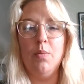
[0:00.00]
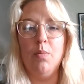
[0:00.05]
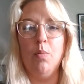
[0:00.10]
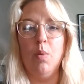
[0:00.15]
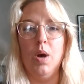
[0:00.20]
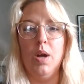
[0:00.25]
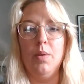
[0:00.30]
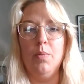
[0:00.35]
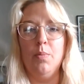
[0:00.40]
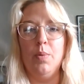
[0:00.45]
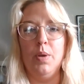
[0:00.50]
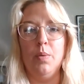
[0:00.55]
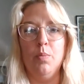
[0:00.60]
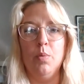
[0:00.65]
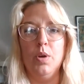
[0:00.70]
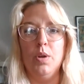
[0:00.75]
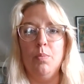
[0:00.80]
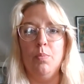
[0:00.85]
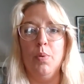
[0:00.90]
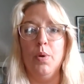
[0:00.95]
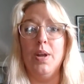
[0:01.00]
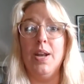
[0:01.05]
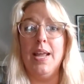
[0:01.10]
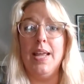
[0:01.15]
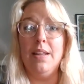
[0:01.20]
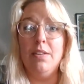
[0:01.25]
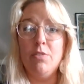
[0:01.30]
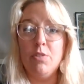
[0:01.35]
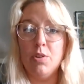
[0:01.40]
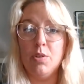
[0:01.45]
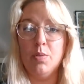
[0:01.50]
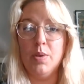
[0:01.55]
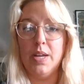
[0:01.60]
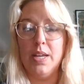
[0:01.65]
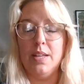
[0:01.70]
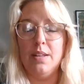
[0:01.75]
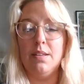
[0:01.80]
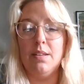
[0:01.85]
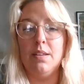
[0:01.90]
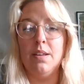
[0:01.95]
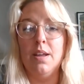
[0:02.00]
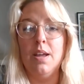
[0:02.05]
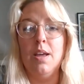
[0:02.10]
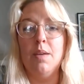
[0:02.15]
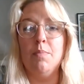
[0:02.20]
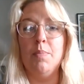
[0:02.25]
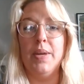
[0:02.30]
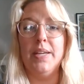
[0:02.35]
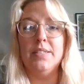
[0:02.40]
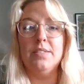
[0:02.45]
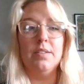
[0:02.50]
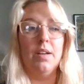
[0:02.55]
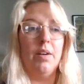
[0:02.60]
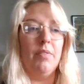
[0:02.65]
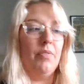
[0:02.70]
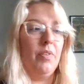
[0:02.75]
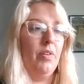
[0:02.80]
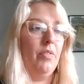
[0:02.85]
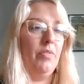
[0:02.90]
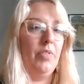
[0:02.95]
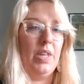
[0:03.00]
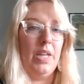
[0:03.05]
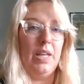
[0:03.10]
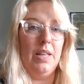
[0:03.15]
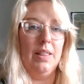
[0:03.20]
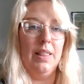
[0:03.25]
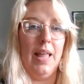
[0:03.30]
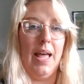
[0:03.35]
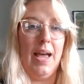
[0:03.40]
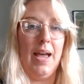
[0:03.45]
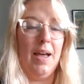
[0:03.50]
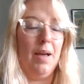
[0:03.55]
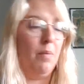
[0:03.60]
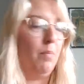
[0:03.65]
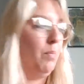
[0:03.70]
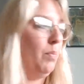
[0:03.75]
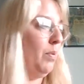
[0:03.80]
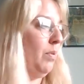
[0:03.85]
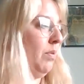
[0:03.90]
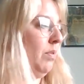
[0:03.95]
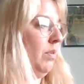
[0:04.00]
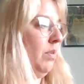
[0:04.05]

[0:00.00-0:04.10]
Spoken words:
what we would put into it based off of the lab